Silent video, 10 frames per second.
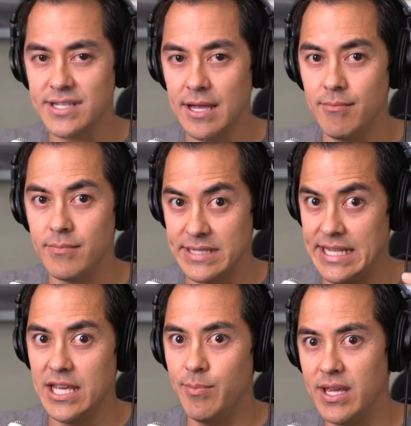some
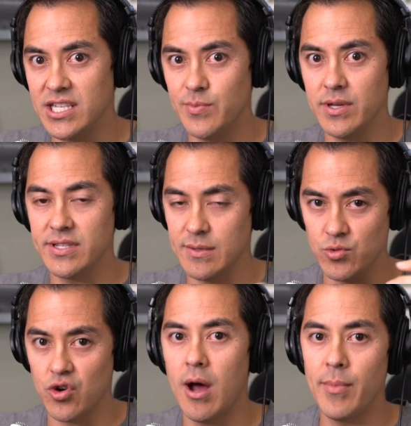tea being spilled, some
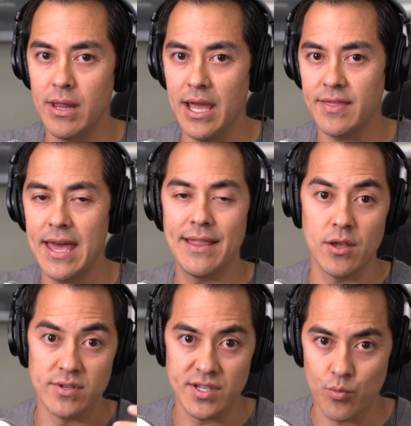drama like that,
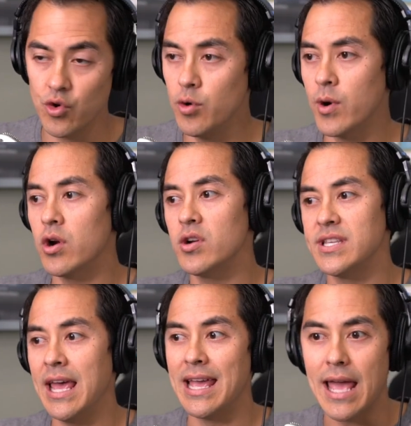there were some rumors,
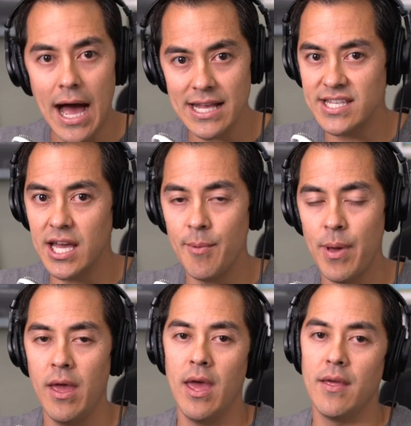gossip,
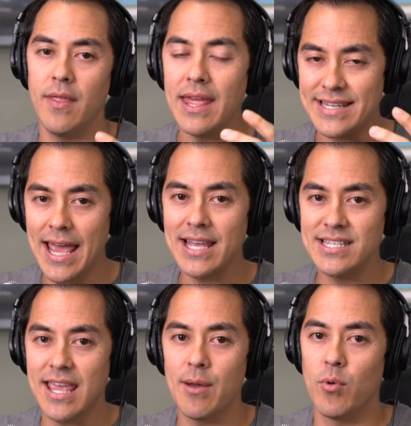it tends
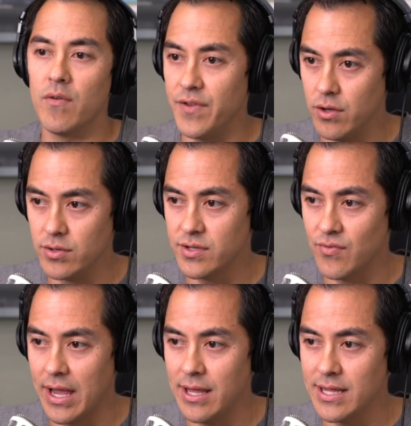to get more views,
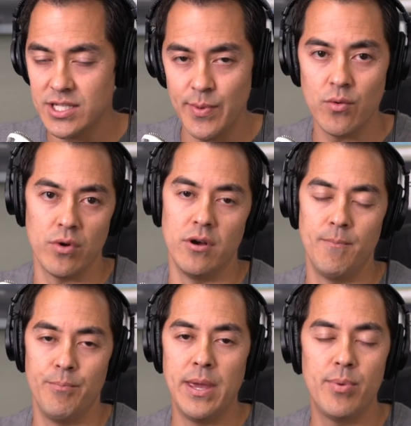right? Let's be real
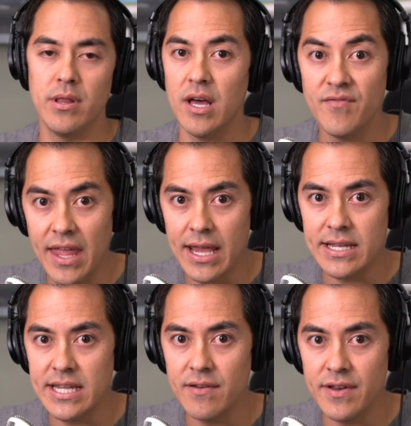people love
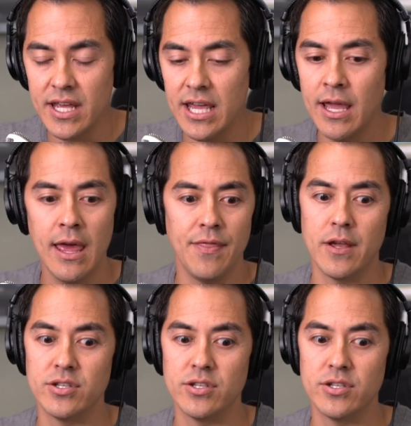negativity they're